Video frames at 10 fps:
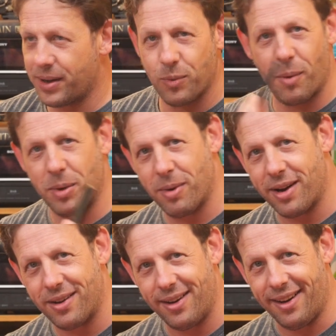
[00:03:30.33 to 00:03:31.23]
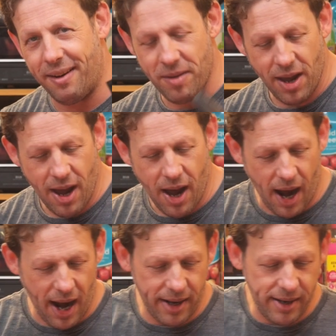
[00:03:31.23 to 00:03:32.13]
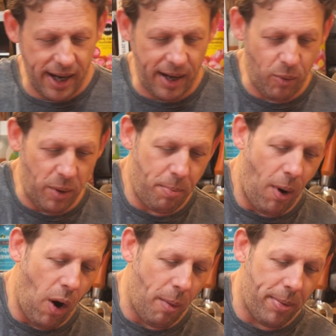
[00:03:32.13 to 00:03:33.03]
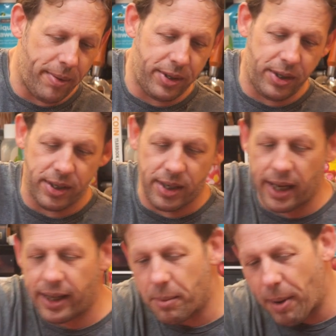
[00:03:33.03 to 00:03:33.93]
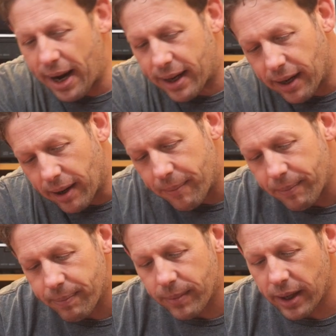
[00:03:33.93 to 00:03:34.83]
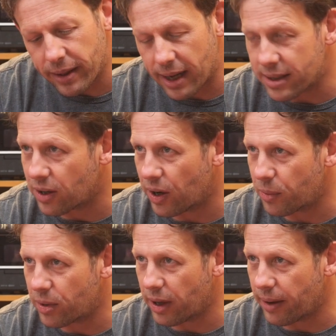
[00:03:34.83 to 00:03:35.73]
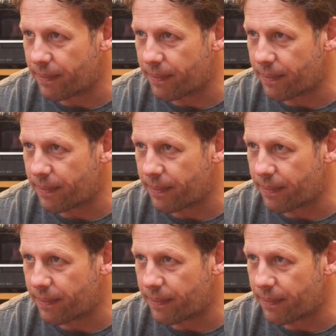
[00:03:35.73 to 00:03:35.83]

Here's one we made earlier, and it would pop just in the back here, in that side, wouldn't it?